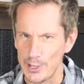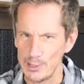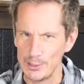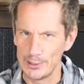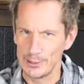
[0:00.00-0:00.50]
our
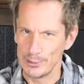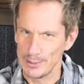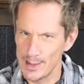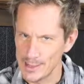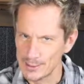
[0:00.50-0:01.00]
little
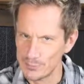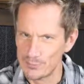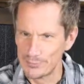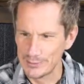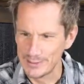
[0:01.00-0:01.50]

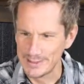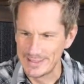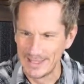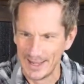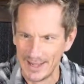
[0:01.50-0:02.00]
octopuses
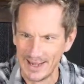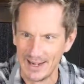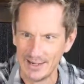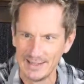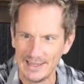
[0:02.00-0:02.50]
done,
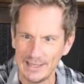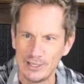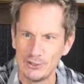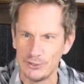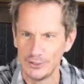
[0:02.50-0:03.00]
aren't they
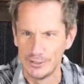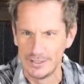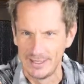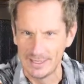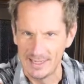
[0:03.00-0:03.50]
cute?
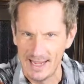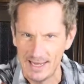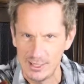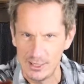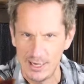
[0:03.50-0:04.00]
Look at that
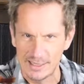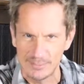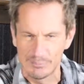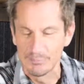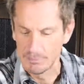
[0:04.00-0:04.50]
little
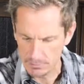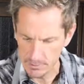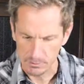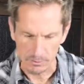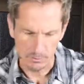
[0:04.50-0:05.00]

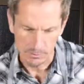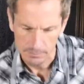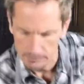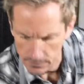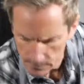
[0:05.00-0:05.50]
octopus.
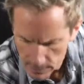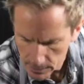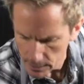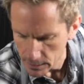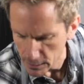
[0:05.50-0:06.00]

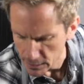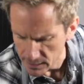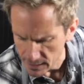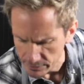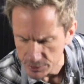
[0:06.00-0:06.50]
Down the